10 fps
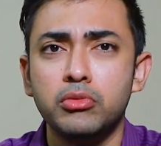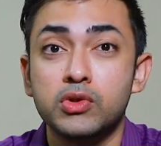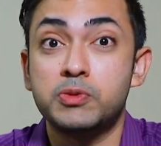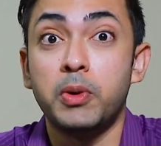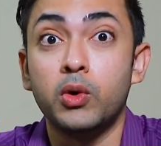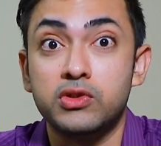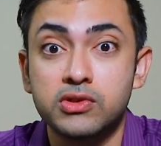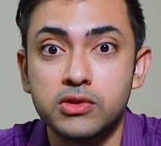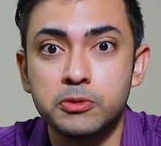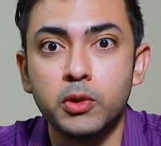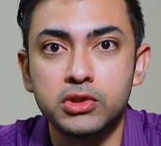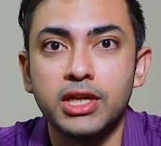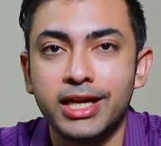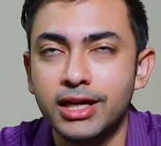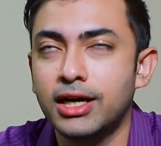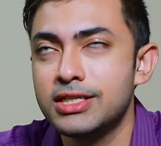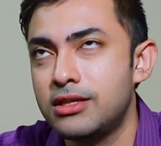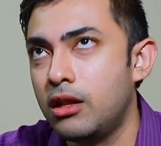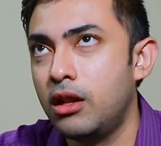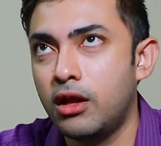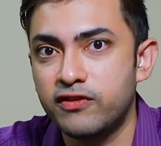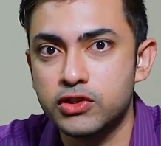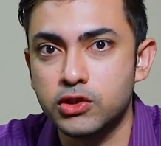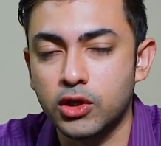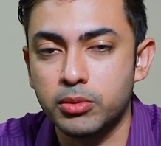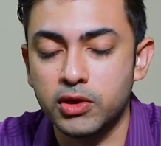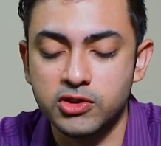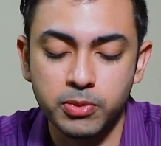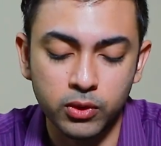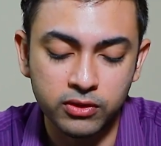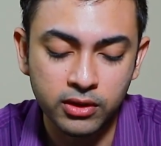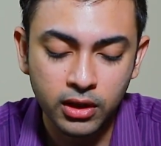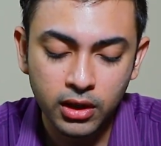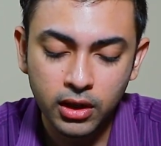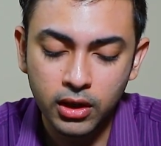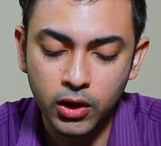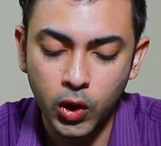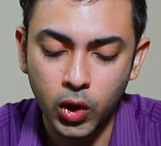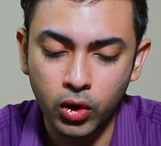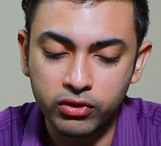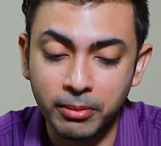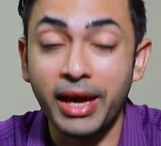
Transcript: sports, like guys love to talk about sports, or some